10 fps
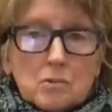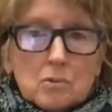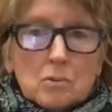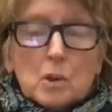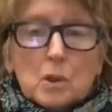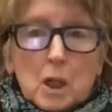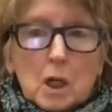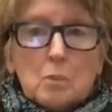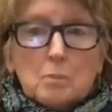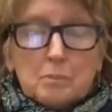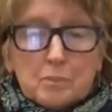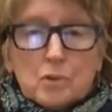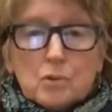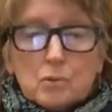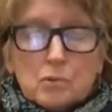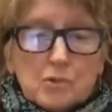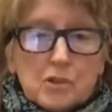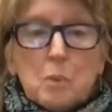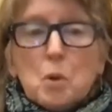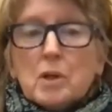will help to
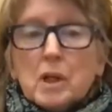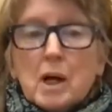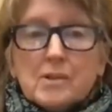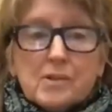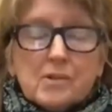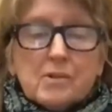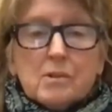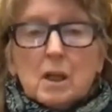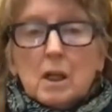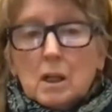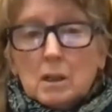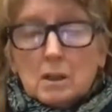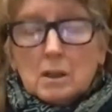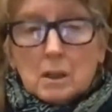support us and